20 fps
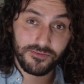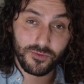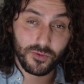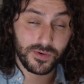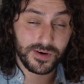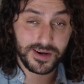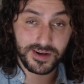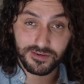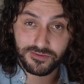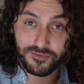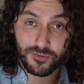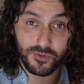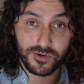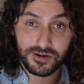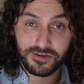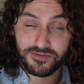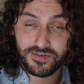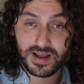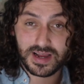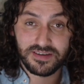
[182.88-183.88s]
forty to
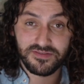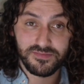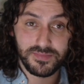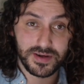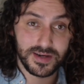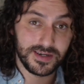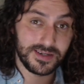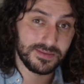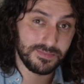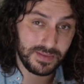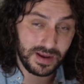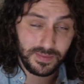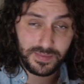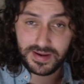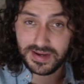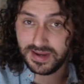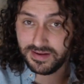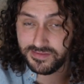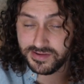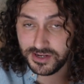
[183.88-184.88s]
forty-five bucks, maybe
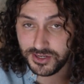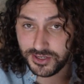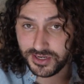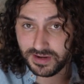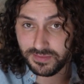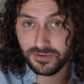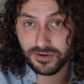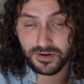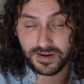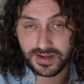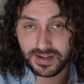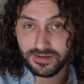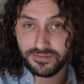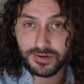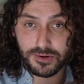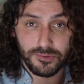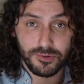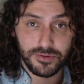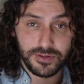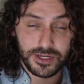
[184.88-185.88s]
even cheaper if
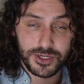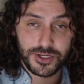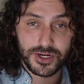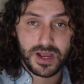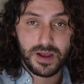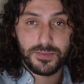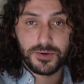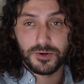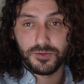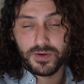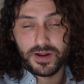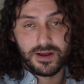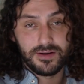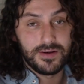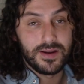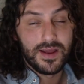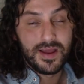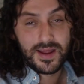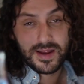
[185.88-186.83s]
you really shop it around